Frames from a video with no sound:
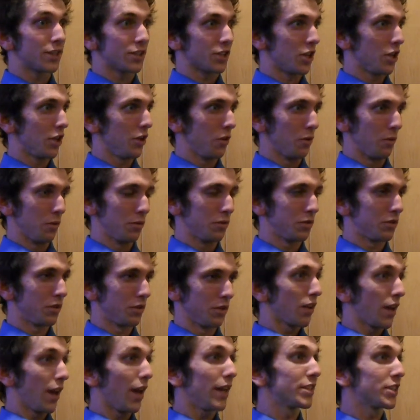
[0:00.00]
It's
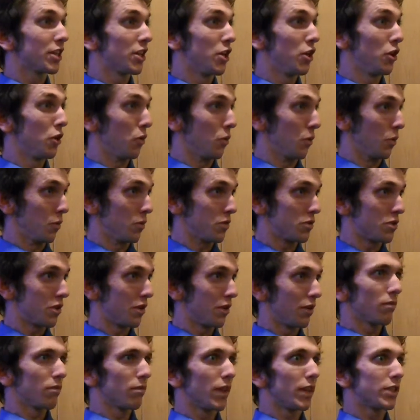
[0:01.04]
huge. It's
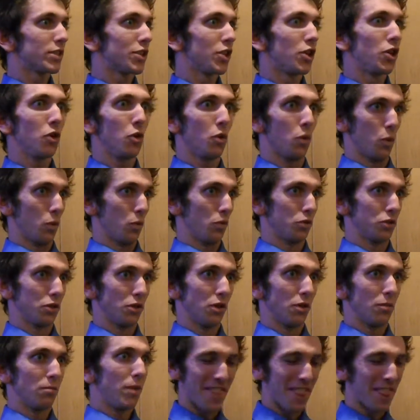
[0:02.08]
huge. It's
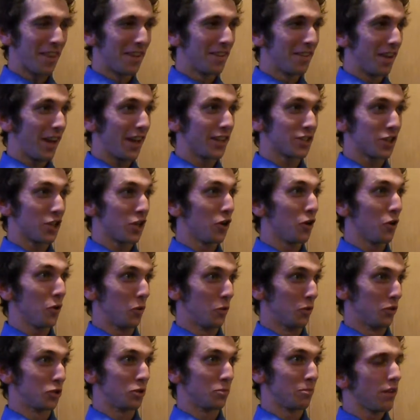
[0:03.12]
huge. It's
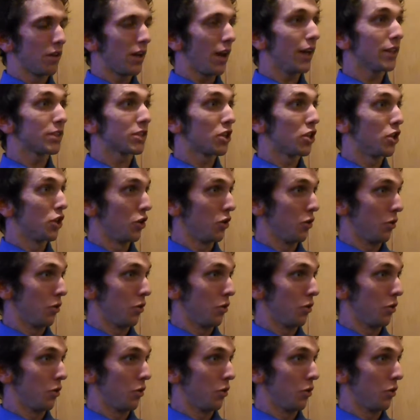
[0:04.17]
huge. It's